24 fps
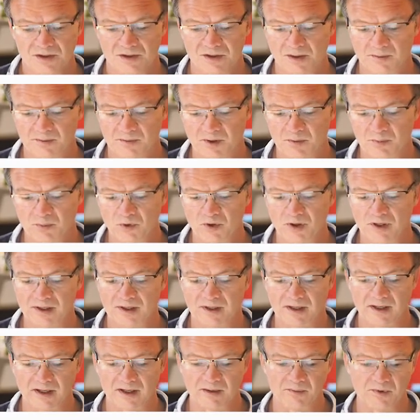So I'm going to pull in
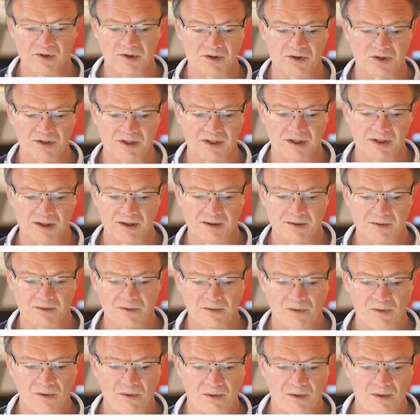an image there.
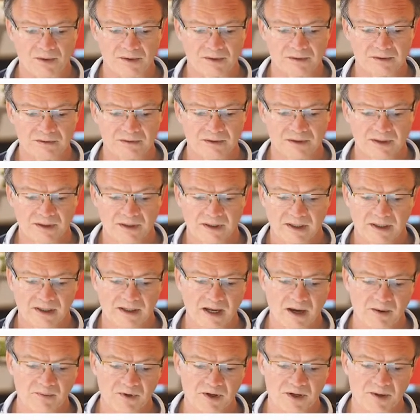
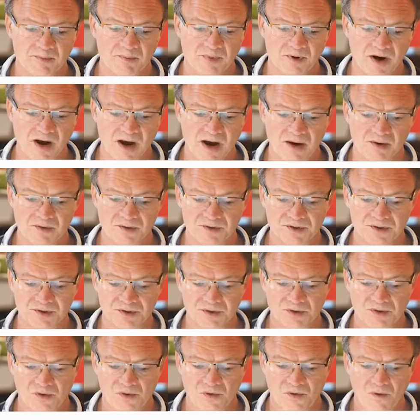Now I'm going to browse.